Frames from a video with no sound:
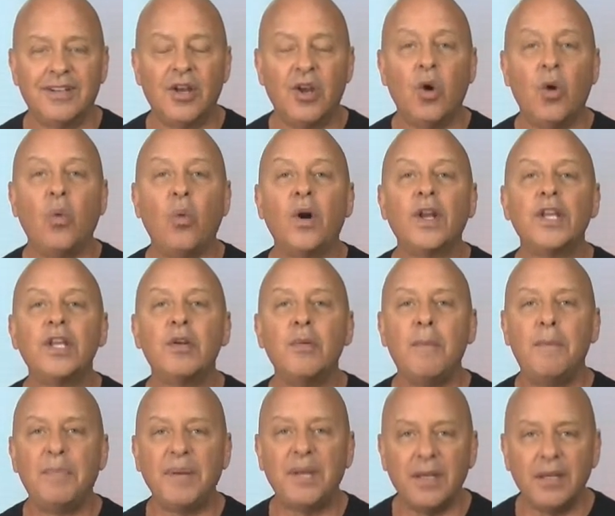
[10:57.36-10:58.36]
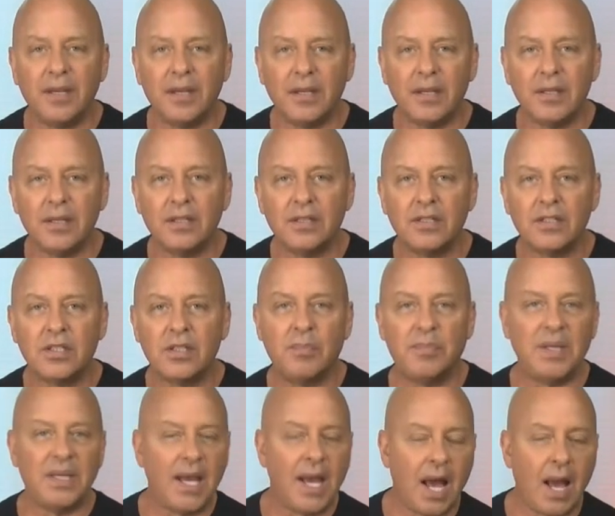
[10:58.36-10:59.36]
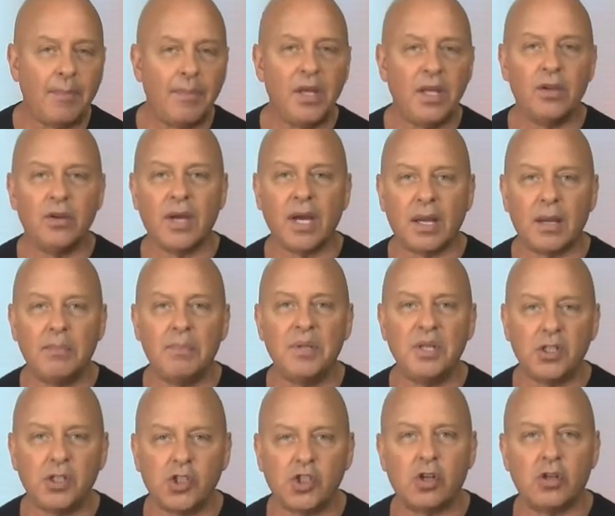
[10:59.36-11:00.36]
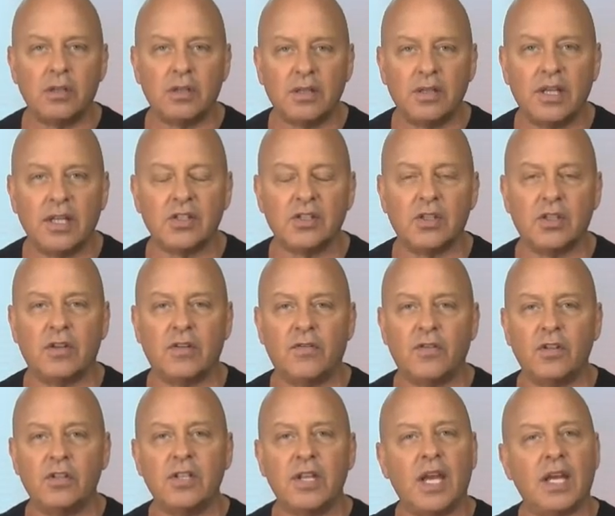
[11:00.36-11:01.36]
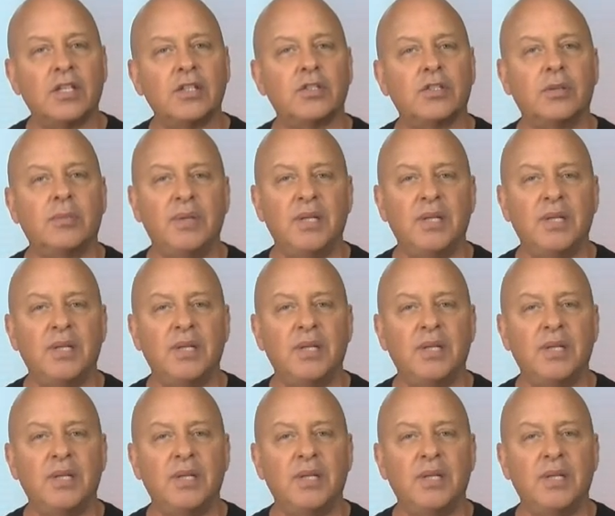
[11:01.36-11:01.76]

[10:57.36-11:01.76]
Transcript: What are you being? To be happy, you got to be certain things. And the first hack is to be